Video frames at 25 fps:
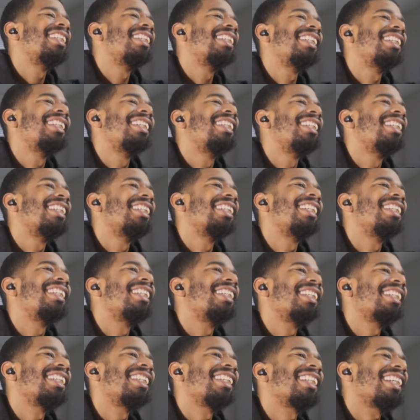I kind of got a
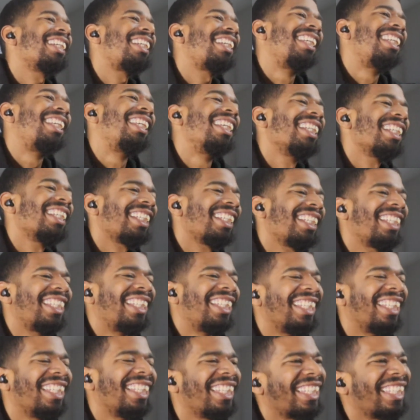warning shot, but I
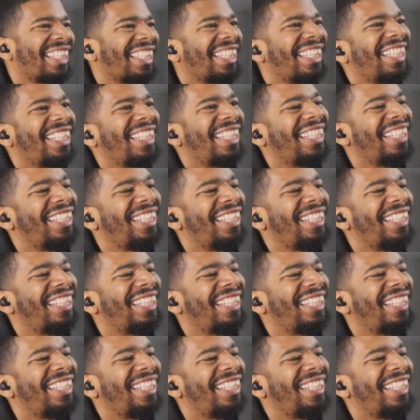didn't really take